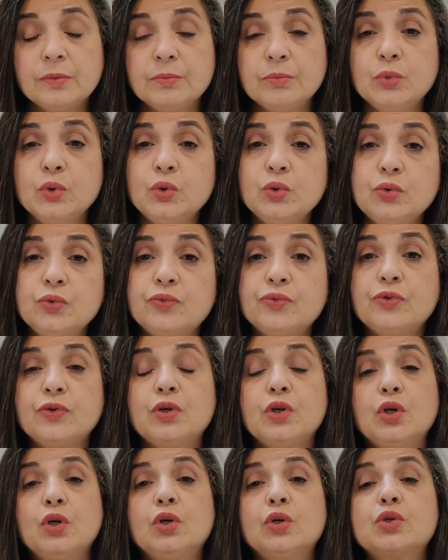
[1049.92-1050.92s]
move
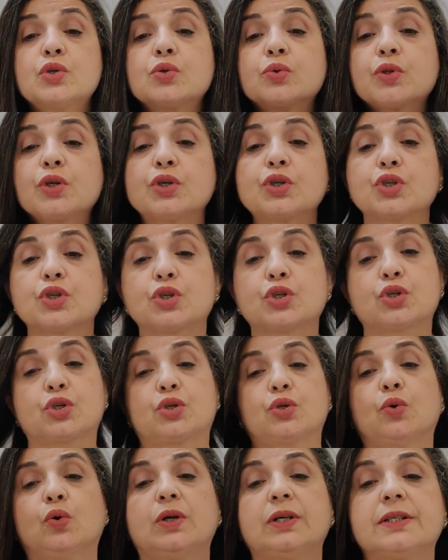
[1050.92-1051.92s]
to the
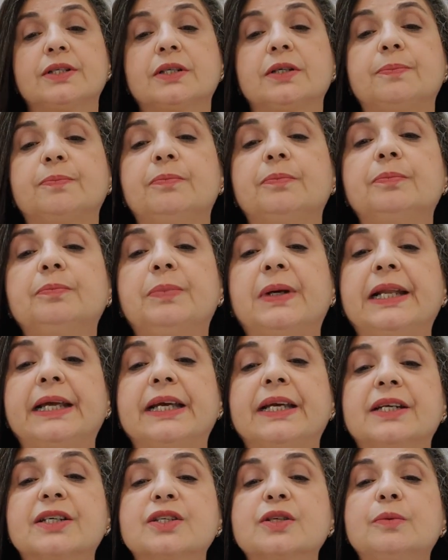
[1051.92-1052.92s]
shoulder
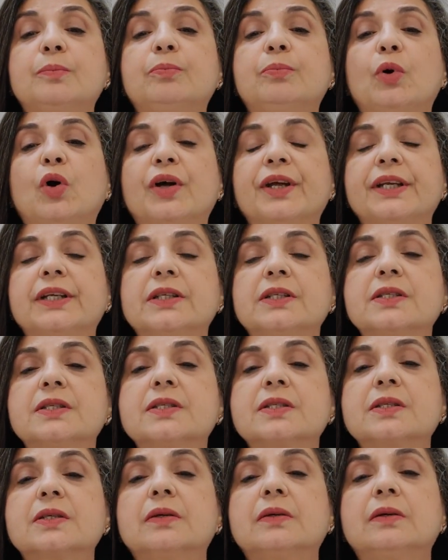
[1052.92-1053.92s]
blade
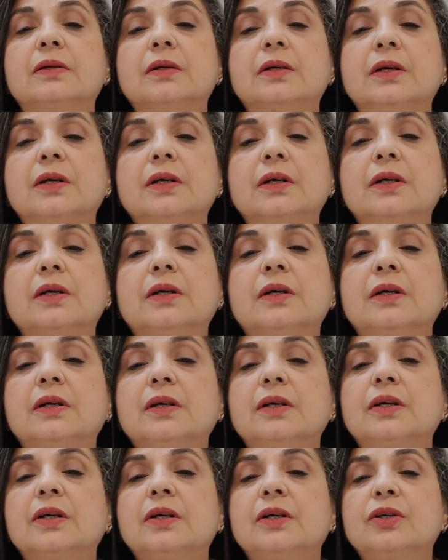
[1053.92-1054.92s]
points.
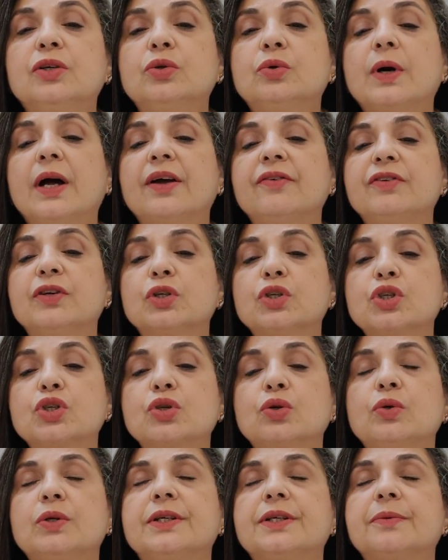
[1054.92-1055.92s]
You have your
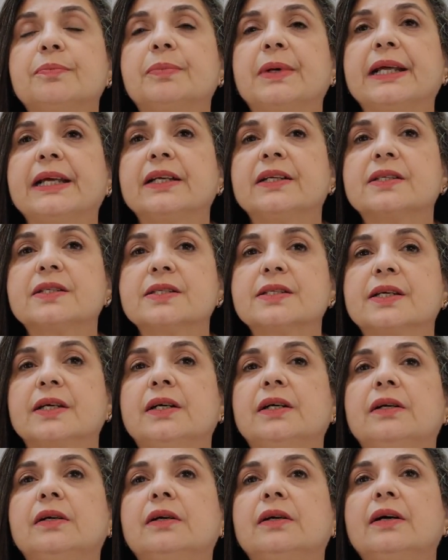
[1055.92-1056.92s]
shoulder blades
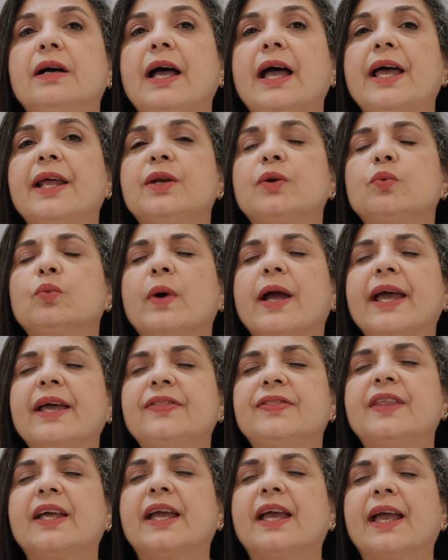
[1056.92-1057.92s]
here and where
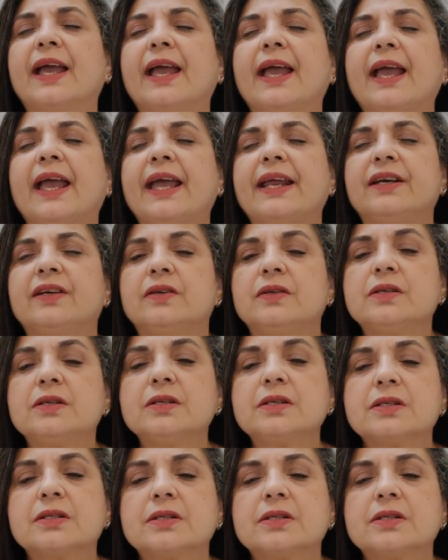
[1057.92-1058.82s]
they end,